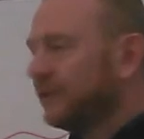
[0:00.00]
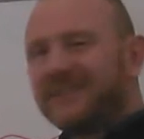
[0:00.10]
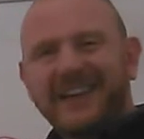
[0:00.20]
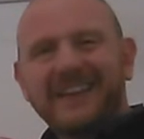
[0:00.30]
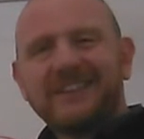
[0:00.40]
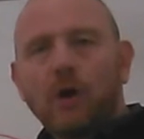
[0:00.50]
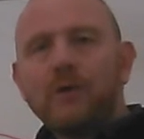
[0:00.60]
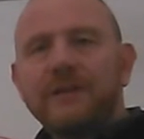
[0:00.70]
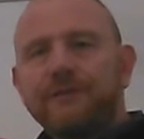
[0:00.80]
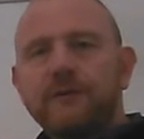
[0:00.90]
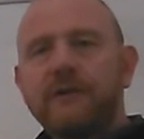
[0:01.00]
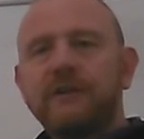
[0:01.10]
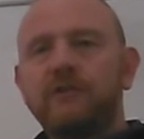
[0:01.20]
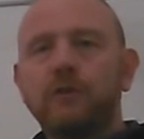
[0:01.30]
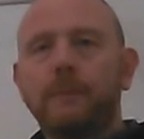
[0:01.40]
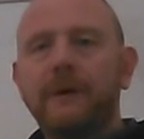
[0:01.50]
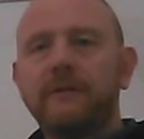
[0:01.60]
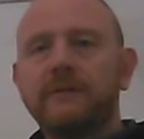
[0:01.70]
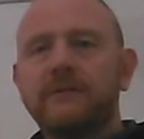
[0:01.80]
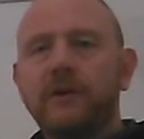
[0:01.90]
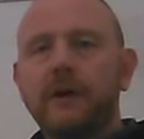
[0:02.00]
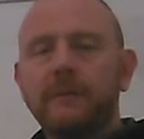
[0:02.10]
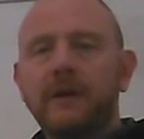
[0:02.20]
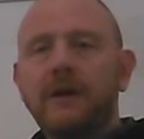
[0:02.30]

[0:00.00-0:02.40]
it's only for a very short period of time.